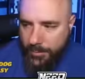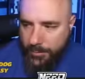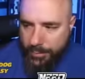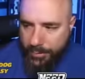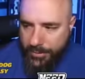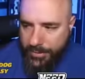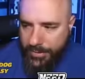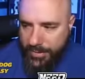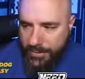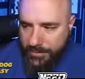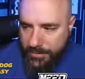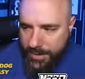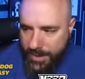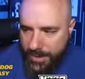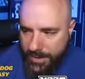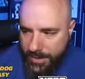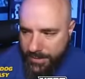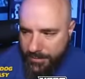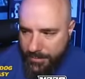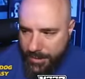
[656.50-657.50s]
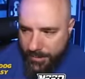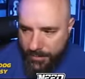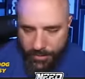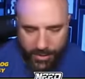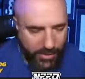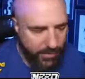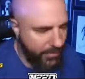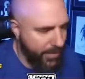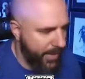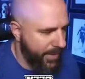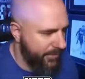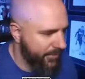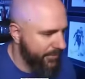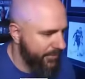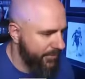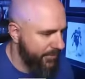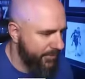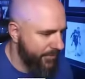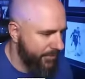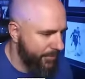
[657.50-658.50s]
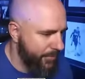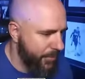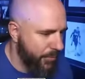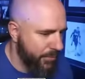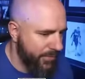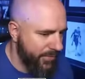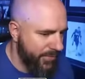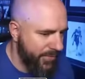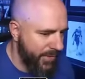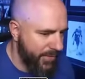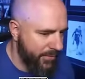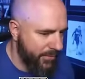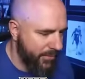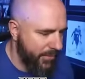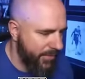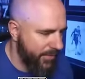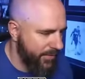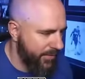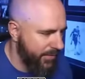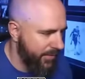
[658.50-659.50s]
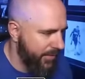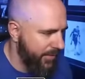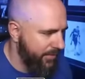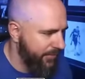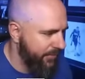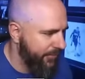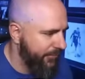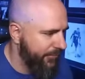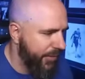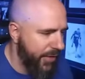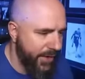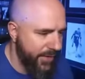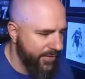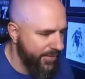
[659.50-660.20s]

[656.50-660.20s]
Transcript: Pre-lit made. My running back just smoked dick right there. That's fun.